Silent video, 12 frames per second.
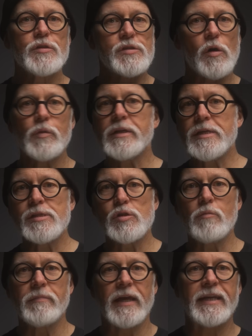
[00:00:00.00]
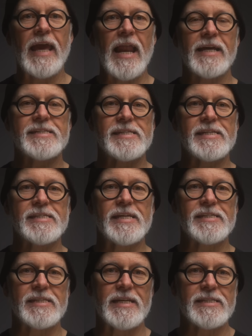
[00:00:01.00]
don't assume that galaxy
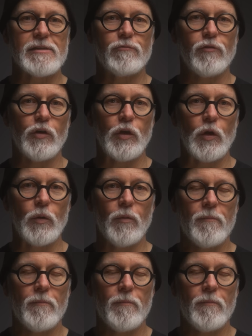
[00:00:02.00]
season isn't for you.